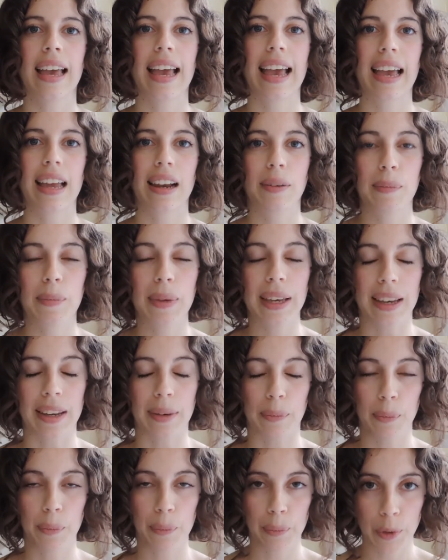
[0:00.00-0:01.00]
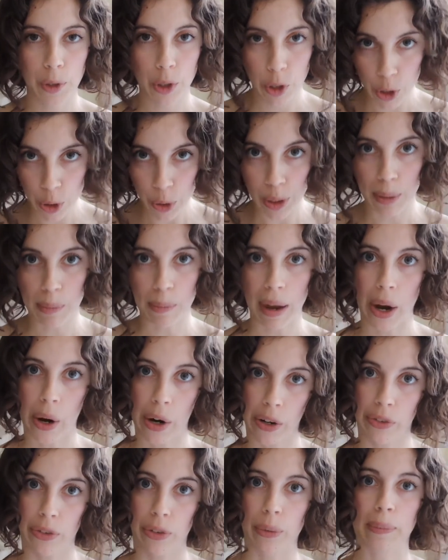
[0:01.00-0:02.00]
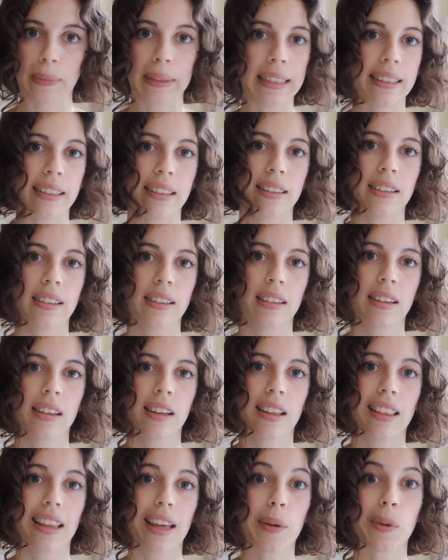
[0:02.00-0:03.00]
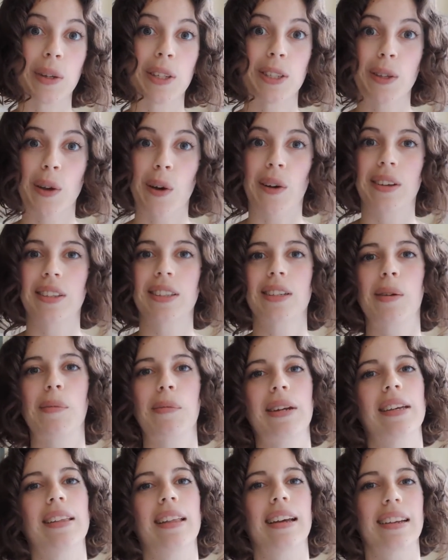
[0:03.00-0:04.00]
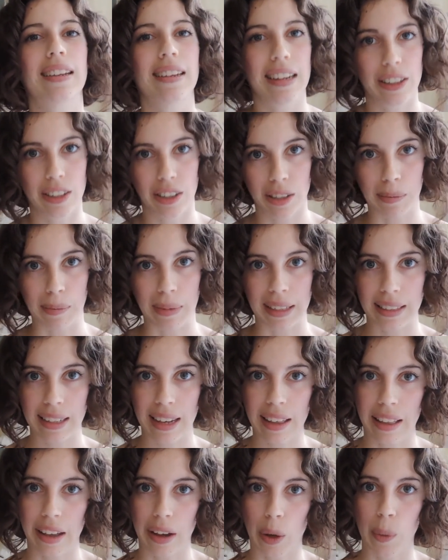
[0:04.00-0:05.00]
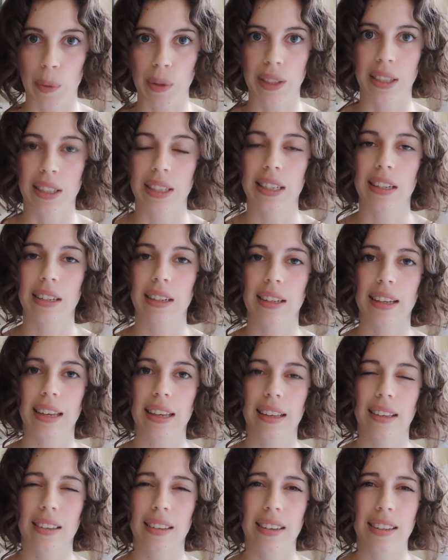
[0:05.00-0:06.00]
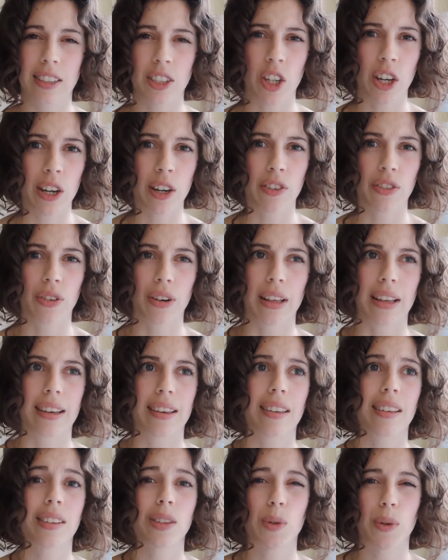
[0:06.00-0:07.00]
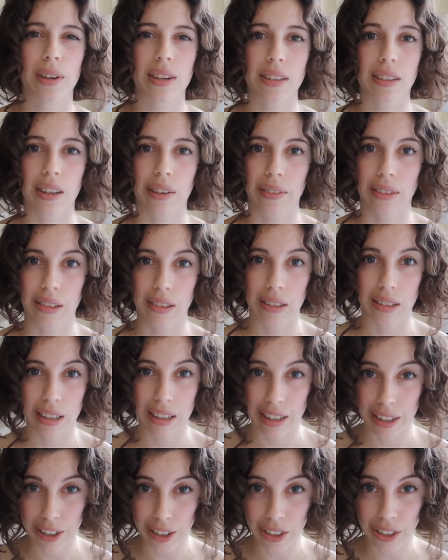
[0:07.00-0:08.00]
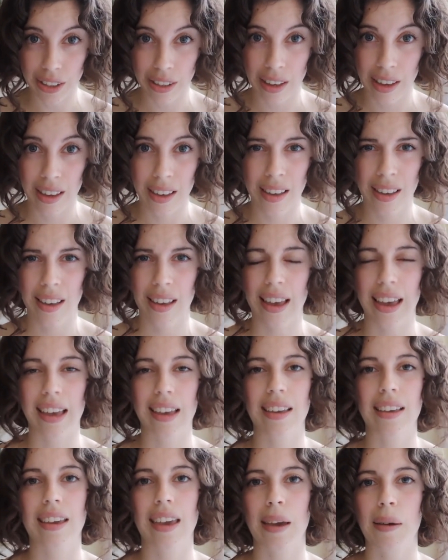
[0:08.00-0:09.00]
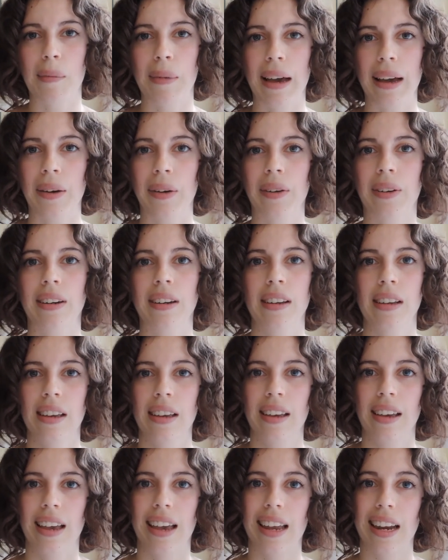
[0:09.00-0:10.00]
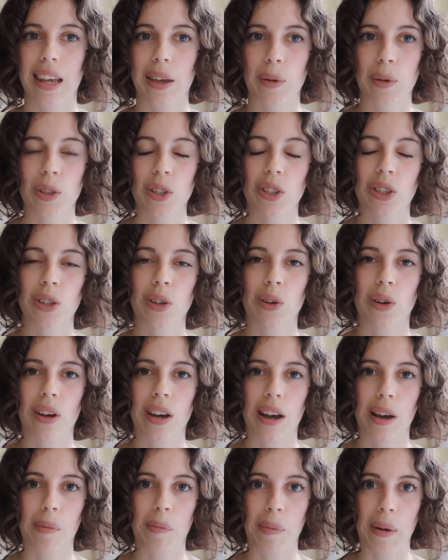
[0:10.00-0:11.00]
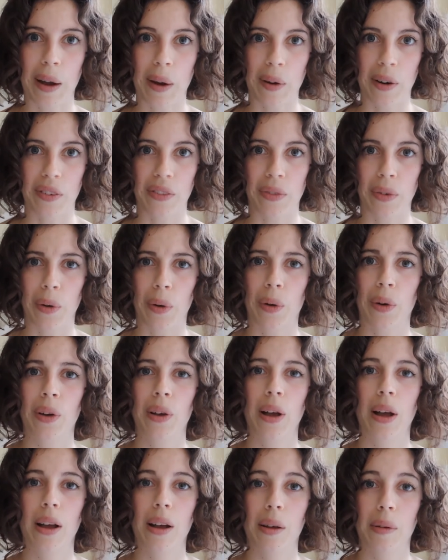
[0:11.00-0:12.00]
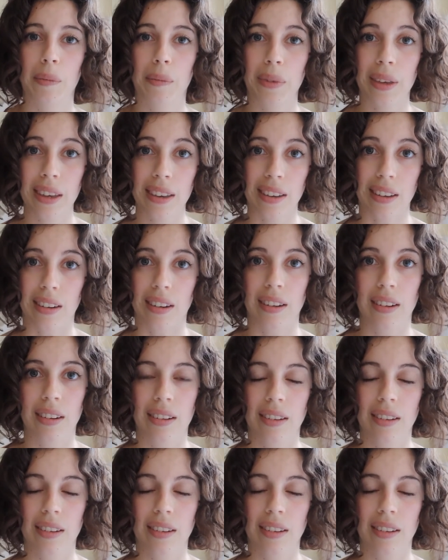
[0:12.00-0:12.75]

and be a truly powerful being, like we saw in somebody like Nelson Mandela, who was in, in jail for like 27 years, and he came out and he was still a powerful being.